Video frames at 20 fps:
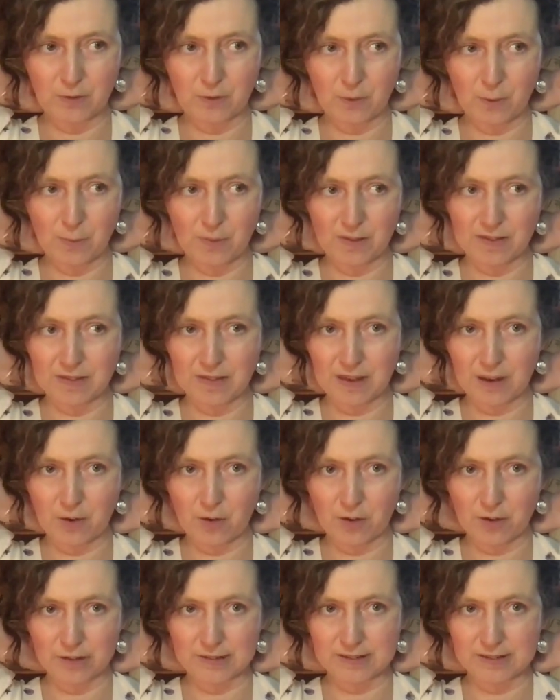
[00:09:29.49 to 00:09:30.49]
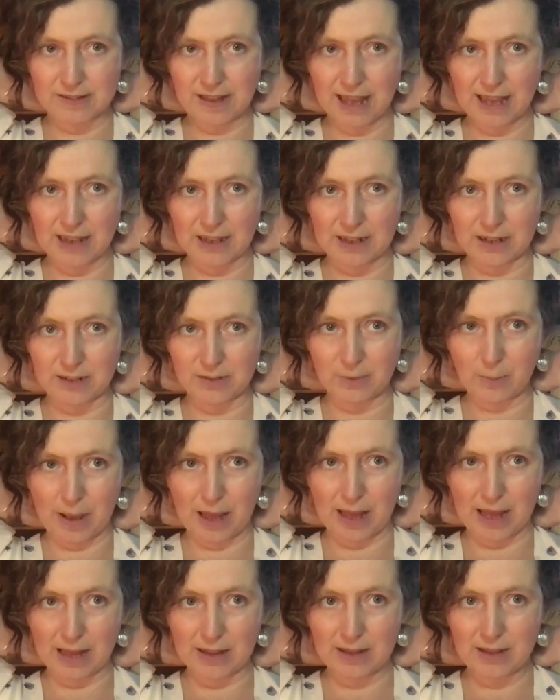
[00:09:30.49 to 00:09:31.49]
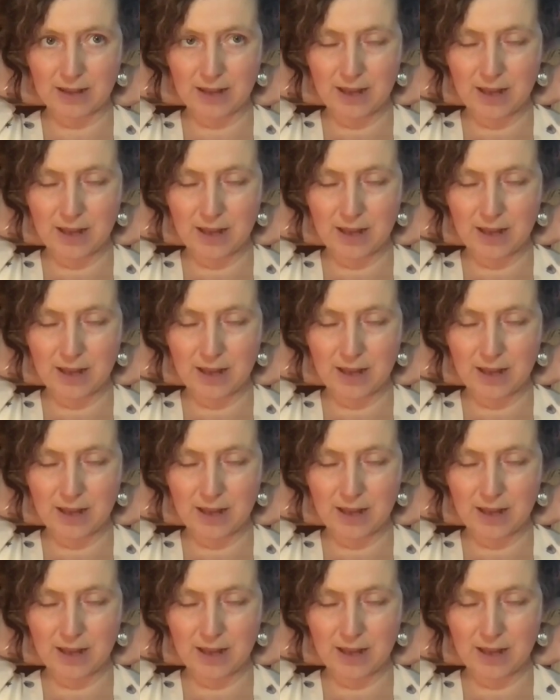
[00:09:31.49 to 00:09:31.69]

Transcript: from the secret sale as well.